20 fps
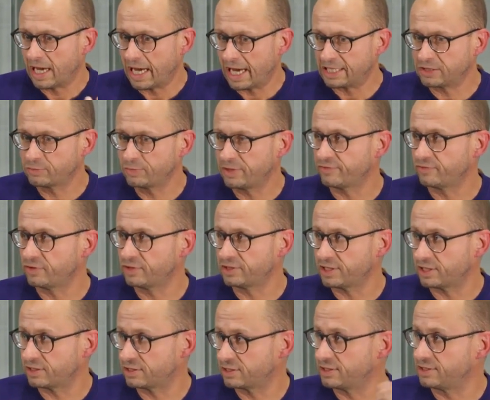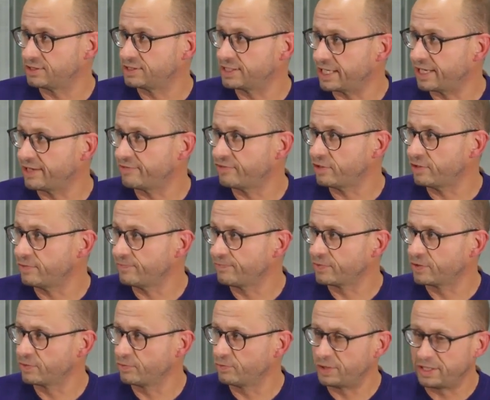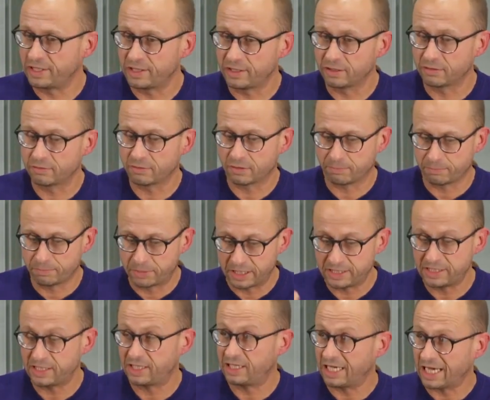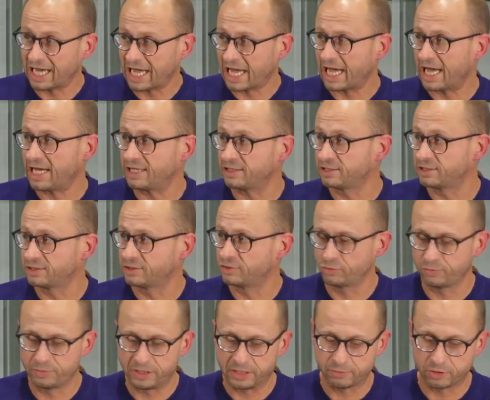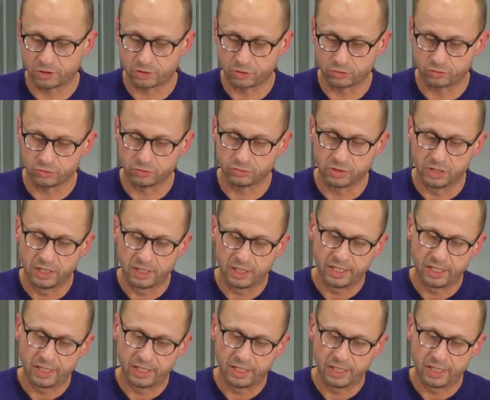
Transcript: As we have done that since ever, we basically had to be able to